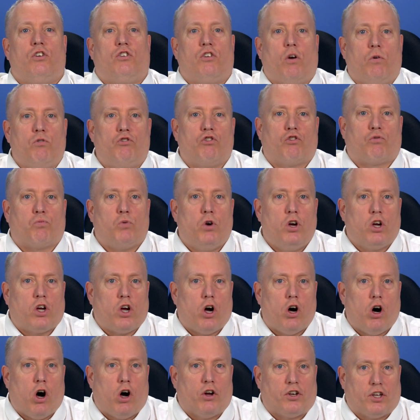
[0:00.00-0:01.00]
Don't just work
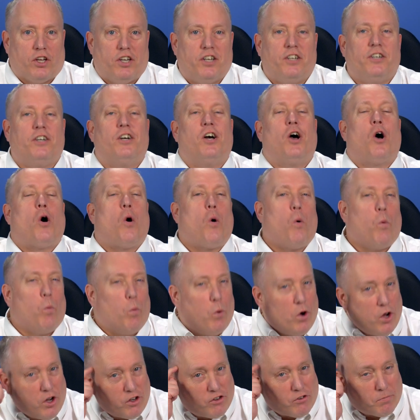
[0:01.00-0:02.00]
harder,
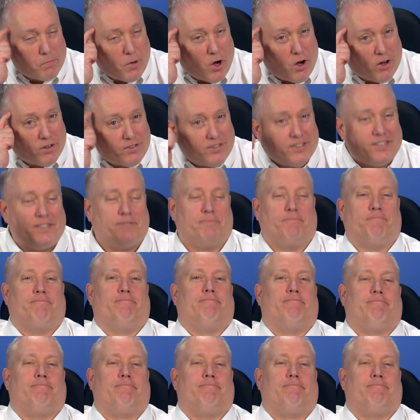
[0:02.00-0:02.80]
work smarter.